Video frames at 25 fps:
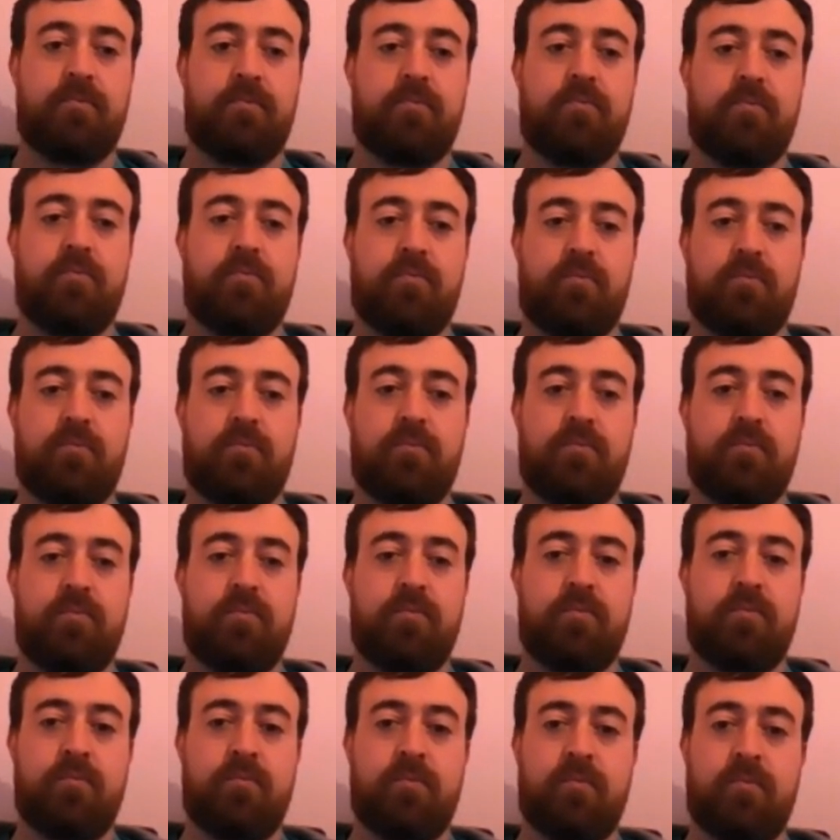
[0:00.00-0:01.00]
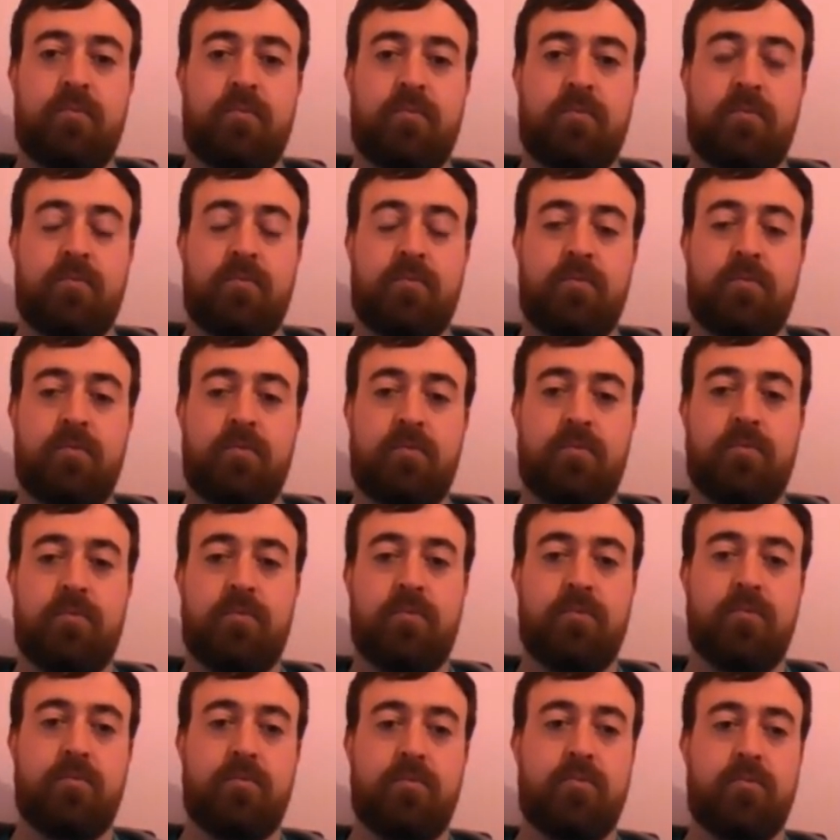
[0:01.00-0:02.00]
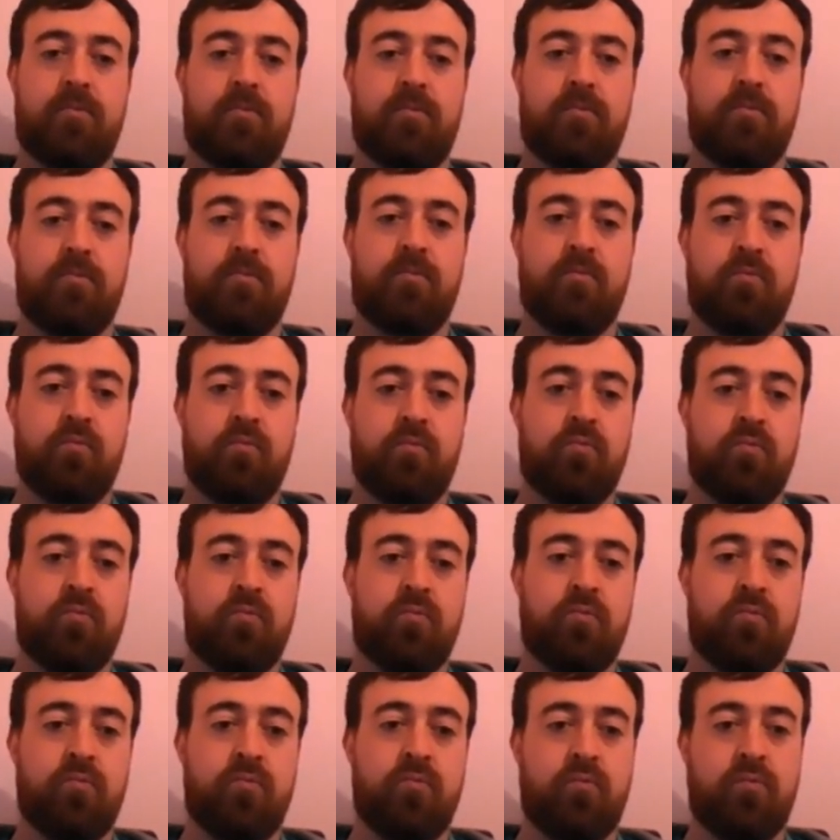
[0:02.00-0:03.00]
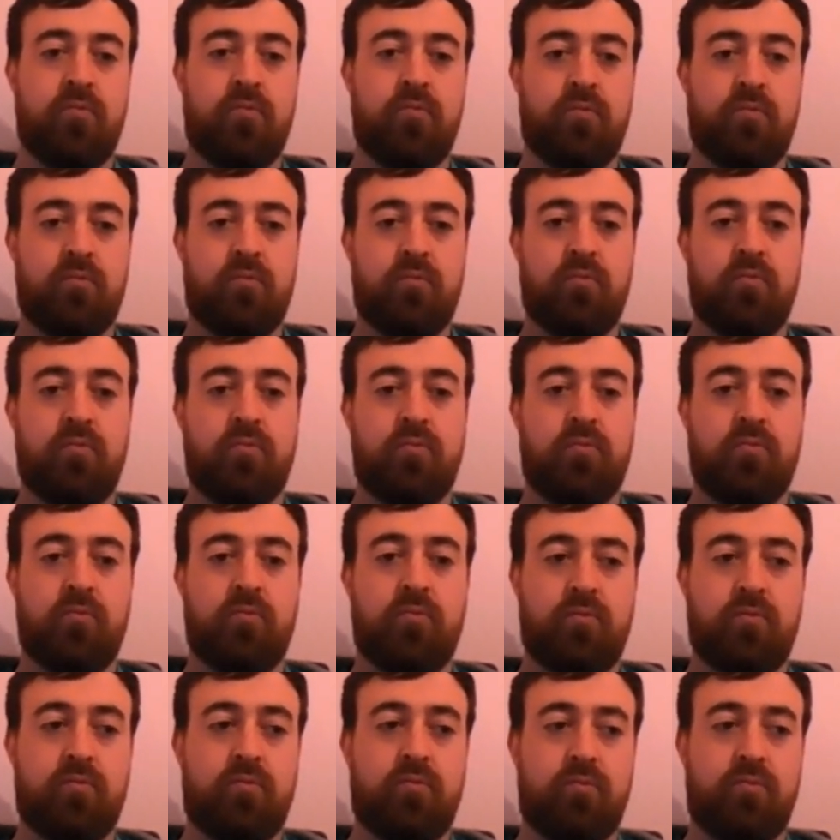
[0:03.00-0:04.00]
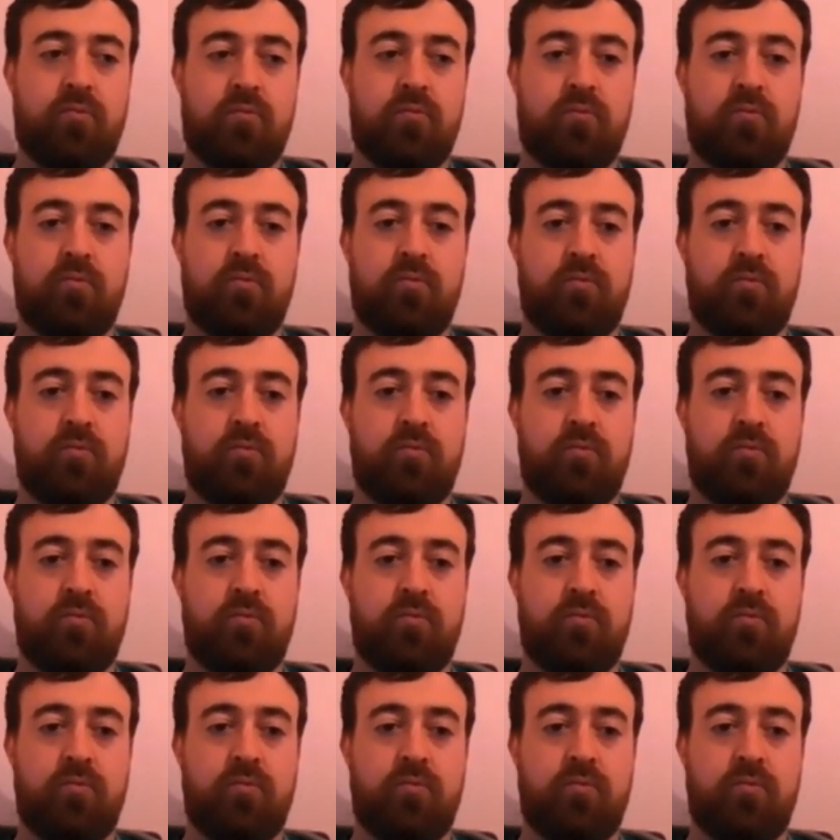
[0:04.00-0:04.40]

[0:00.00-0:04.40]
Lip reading: (silent)